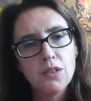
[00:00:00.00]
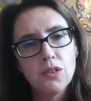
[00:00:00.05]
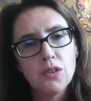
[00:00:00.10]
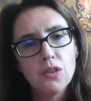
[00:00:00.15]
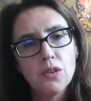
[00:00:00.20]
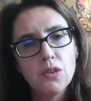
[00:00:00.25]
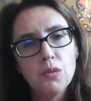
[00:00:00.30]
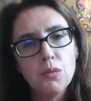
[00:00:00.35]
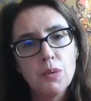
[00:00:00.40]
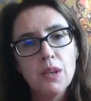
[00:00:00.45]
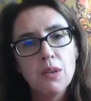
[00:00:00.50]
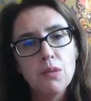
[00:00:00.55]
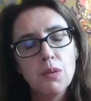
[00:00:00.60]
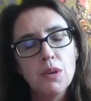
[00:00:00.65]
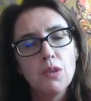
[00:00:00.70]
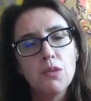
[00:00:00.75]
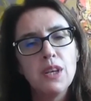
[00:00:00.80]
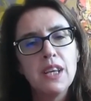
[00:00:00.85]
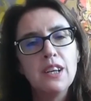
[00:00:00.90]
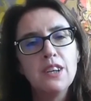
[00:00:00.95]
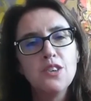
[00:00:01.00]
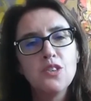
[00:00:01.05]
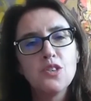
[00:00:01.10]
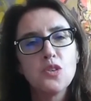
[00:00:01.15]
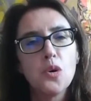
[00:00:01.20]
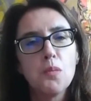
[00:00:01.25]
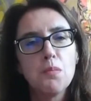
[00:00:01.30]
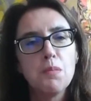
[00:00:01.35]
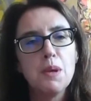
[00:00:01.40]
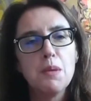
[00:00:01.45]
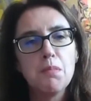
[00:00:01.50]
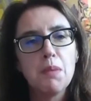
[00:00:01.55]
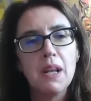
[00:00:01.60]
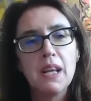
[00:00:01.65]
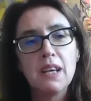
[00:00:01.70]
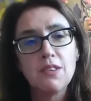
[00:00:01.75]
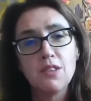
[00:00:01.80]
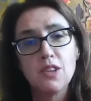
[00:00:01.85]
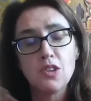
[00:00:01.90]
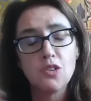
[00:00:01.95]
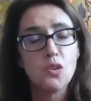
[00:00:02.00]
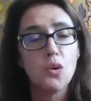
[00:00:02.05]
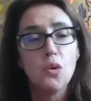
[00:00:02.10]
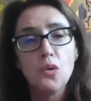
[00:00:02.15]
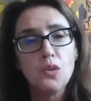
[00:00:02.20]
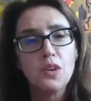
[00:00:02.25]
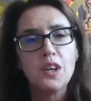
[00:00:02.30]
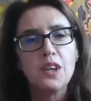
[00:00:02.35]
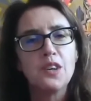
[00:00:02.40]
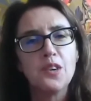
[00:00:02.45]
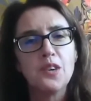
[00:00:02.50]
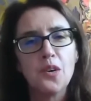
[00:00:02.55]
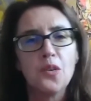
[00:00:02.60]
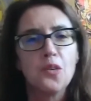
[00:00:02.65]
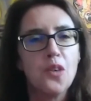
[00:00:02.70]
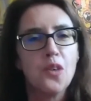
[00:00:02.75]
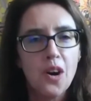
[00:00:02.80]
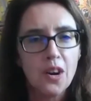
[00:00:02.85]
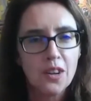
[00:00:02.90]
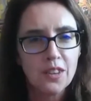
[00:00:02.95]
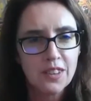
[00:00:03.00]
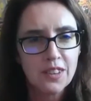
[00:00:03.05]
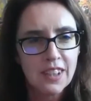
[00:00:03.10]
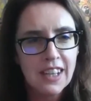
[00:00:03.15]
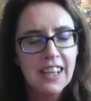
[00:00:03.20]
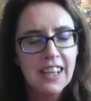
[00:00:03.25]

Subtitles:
we really saw people as disordered or not.